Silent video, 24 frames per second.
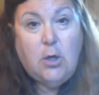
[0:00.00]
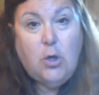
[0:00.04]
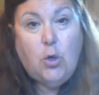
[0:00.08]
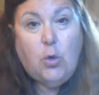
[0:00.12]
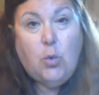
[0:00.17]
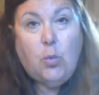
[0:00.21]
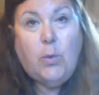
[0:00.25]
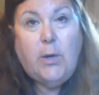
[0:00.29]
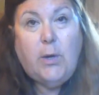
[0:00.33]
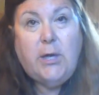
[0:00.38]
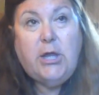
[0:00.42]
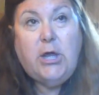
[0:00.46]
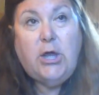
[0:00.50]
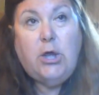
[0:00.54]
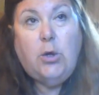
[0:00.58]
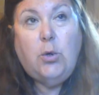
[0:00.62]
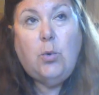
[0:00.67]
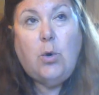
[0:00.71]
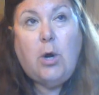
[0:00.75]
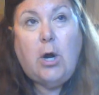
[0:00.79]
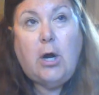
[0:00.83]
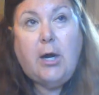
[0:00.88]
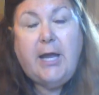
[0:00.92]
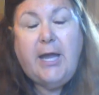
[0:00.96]
When
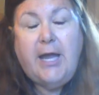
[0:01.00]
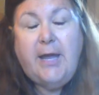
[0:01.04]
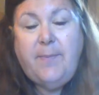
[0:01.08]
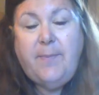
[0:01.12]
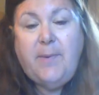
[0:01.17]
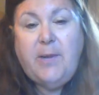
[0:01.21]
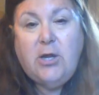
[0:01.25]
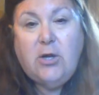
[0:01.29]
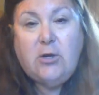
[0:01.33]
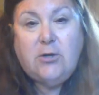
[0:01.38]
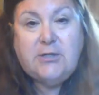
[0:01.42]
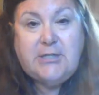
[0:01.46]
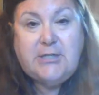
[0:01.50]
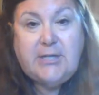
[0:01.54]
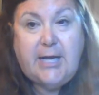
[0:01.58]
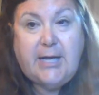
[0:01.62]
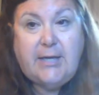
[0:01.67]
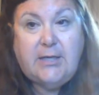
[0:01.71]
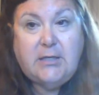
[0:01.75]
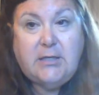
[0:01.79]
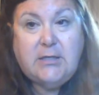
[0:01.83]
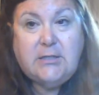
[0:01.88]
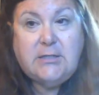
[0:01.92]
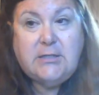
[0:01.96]
you are keeping your
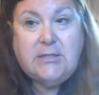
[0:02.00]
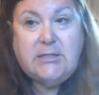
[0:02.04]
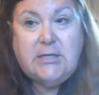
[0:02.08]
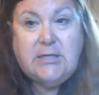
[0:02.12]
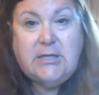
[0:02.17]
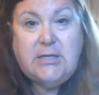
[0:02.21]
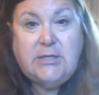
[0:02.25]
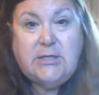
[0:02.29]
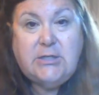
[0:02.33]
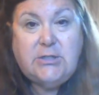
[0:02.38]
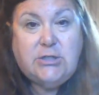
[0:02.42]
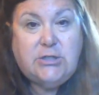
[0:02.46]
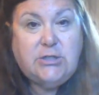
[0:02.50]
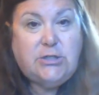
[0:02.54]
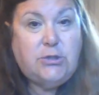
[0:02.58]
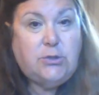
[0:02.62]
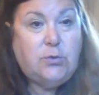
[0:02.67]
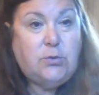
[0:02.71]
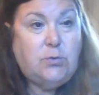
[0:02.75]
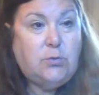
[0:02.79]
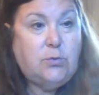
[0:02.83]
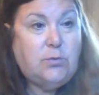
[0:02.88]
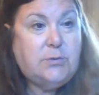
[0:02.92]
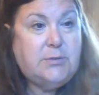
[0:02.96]
sentences
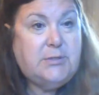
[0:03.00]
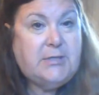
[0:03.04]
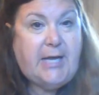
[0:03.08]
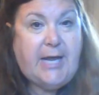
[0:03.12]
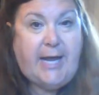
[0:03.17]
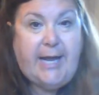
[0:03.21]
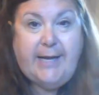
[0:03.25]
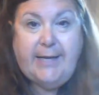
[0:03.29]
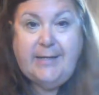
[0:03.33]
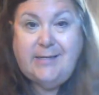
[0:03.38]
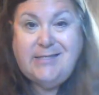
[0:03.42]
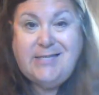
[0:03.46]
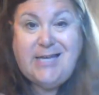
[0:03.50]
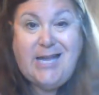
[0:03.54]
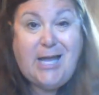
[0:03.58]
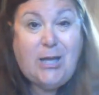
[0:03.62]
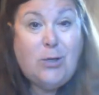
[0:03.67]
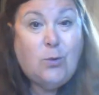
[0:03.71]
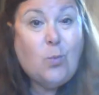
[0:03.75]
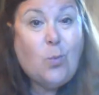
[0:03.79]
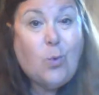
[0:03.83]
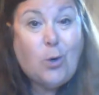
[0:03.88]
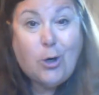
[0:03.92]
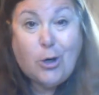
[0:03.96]
to, say,
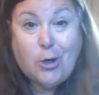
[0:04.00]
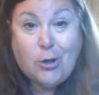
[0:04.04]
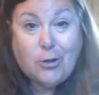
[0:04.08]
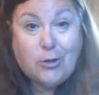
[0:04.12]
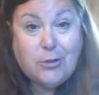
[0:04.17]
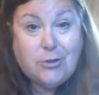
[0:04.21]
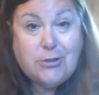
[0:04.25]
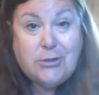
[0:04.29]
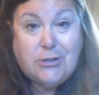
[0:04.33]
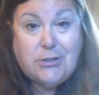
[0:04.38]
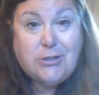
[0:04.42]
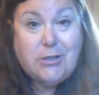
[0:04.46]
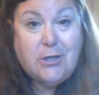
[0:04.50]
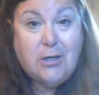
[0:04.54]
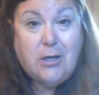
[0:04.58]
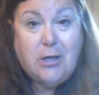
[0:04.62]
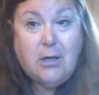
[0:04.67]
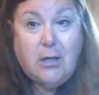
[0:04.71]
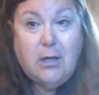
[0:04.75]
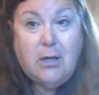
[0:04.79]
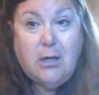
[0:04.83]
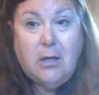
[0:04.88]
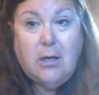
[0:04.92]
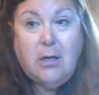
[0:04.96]
10 words,
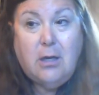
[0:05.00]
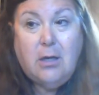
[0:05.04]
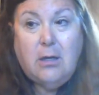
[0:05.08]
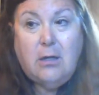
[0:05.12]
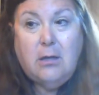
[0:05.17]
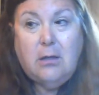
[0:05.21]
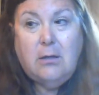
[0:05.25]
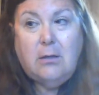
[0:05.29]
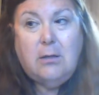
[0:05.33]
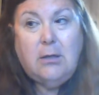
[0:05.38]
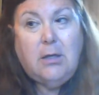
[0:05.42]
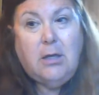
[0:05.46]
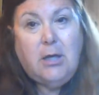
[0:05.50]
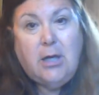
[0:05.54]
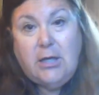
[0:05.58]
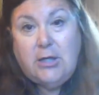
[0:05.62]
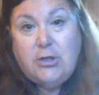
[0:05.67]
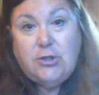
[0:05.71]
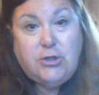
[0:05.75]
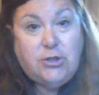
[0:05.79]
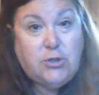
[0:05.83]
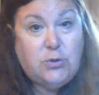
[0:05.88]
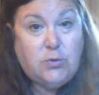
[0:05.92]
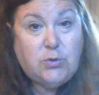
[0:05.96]
you got
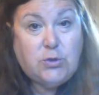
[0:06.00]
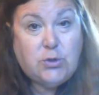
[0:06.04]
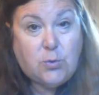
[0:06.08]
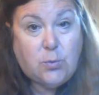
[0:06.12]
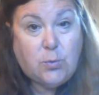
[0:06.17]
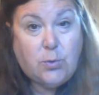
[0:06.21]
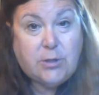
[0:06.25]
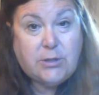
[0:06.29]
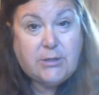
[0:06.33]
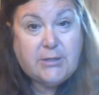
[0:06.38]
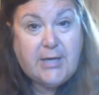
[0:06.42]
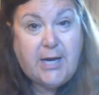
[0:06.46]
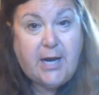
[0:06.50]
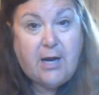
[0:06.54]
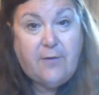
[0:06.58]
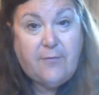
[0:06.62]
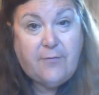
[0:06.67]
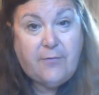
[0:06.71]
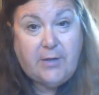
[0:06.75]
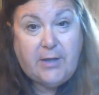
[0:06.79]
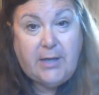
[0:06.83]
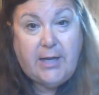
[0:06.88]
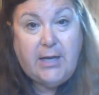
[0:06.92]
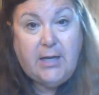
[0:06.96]
to choose your words
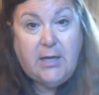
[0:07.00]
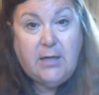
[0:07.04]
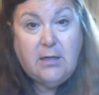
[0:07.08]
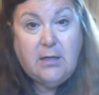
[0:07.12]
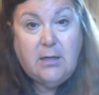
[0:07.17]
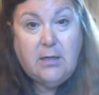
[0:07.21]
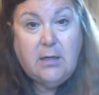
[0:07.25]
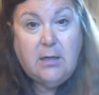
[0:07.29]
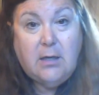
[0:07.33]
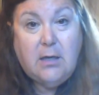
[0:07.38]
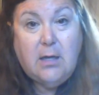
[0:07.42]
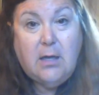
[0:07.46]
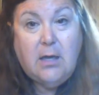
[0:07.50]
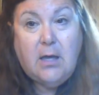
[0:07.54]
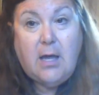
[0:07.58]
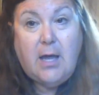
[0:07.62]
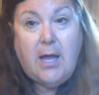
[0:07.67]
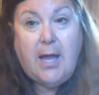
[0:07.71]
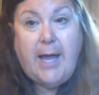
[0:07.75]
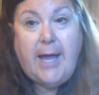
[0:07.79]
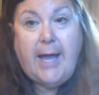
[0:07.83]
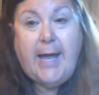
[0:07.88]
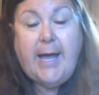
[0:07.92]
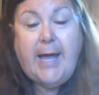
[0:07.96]
carefully.
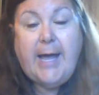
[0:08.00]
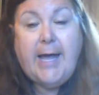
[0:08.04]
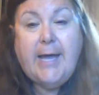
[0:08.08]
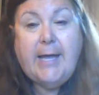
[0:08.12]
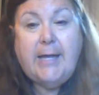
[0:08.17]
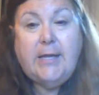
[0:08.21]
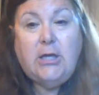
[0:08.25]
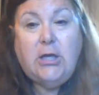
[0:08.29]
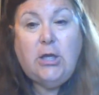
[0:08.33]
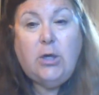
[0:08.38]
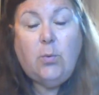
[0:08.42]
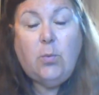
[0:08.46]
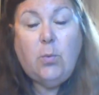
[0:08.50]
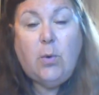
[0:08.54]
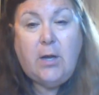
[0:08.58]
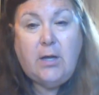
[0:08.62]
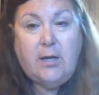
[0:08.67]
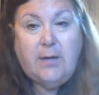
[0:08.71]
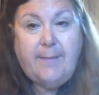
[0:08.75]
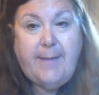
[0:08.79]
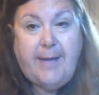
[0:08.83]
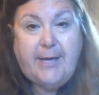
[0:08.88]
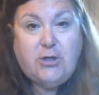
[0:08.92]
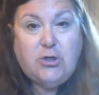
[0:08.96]
And you want
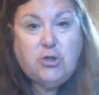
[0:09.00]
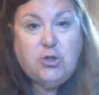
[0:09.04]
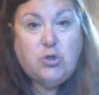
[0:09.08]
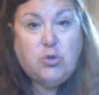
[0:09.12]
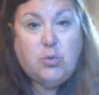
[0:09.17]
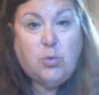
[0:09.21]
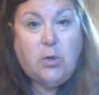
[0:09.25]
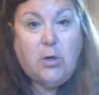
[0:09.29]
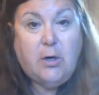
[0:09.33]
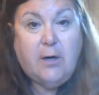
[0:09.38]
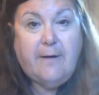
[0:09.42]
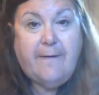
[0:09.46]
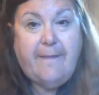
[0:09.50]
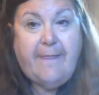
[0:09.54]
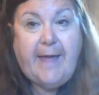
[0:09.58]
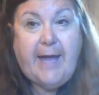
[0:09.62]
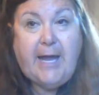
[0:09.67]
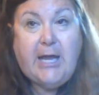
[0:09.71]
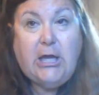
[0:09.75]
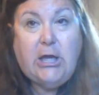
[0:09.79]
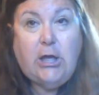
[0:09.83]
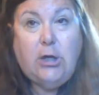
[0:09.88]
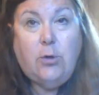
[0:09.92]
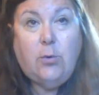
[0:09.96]
to make sure
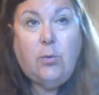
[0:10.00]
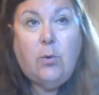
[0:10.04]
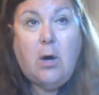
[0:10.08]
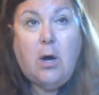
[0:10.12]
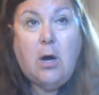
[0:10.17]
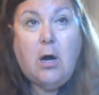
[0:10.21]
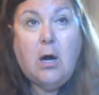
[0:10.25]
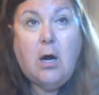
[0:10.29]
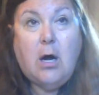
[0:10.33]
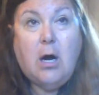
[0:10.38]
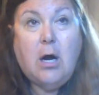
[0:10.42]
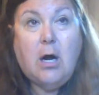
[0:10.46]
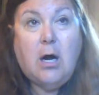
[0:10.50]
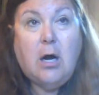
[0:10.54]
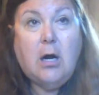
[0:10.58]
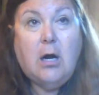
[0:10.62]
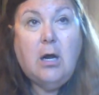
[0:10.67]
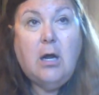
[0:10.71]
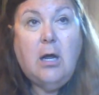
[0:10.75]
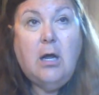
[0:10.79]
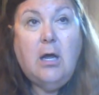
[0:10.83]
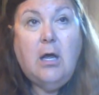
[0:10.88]
that you are